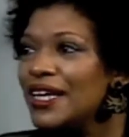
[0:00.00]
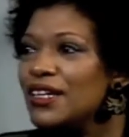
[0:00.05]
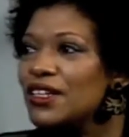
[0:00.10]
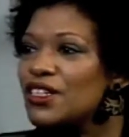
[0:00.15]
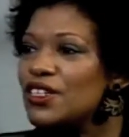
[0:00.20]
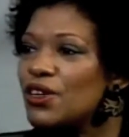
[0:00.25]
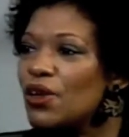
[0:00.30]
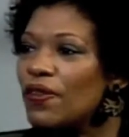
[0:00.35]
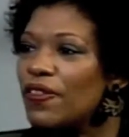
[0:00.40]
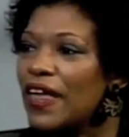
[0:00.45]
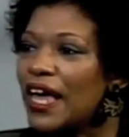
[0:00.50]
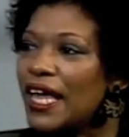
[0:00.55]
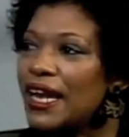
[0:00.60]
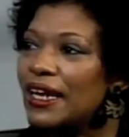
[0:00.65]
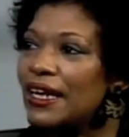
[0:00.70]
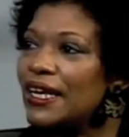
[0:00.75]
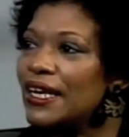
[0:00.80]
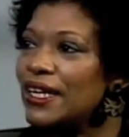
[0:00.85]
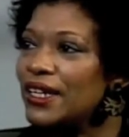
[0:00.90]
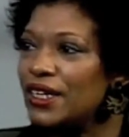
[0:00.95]
So that
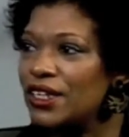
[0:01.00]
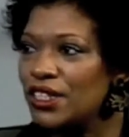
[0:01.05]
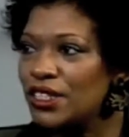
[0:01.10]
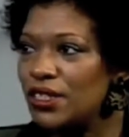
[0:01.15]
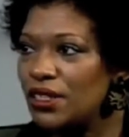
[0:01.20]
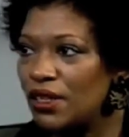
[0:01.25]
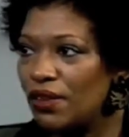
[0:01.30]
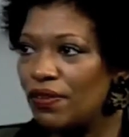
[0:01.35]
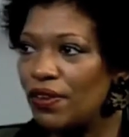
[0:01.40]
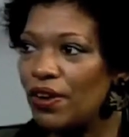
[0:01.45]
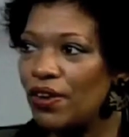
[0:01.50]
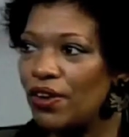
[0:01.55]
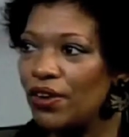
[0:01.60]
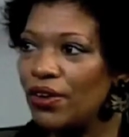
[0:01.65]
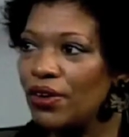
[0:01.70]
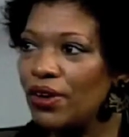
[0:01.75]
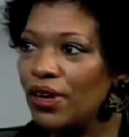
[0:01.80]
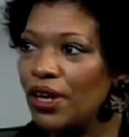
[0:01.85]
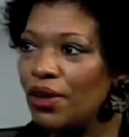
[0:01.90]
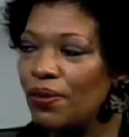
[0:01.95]
linkage is a very
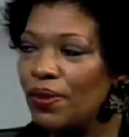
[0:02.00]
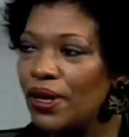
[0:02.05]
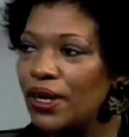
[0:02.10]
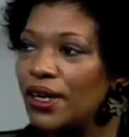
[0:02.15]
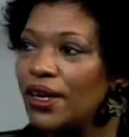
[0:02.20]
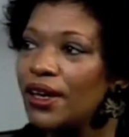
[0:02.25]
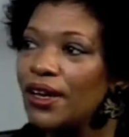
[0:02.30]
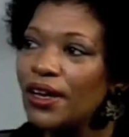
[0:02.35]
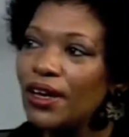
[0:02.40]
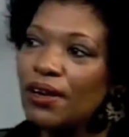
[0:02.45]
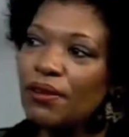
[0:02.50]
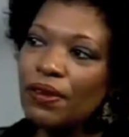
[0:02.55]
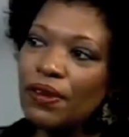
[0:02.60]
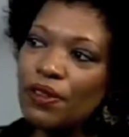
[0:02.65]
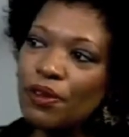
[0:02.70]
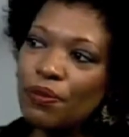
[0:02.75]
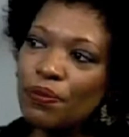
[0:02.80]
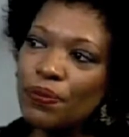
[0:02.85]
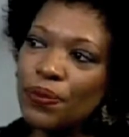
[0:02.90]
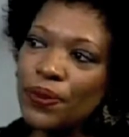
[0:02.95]
early one. And when the
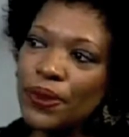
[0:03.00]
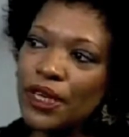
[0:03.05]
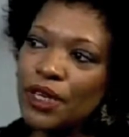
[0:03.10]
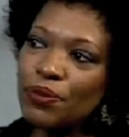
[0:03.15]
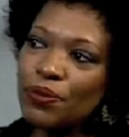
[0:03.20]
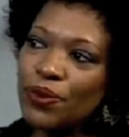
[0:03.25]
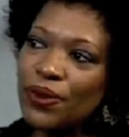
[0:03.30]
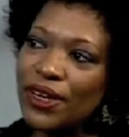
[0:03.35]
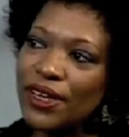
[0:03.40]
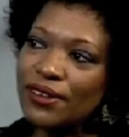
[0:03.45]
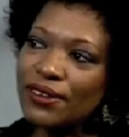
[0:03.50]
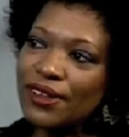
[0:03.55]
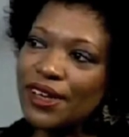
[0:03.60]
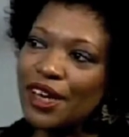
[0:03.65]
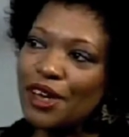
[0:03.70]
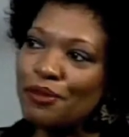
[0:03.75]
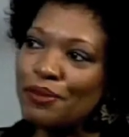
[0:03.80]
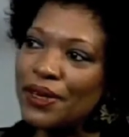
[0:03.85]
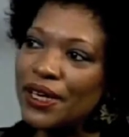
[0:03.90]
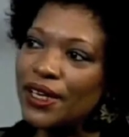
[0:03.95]
printing press
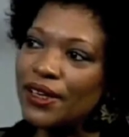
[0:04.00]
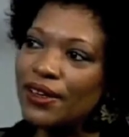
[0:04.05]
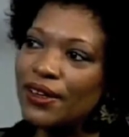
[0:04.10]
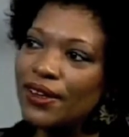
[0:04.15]
came in,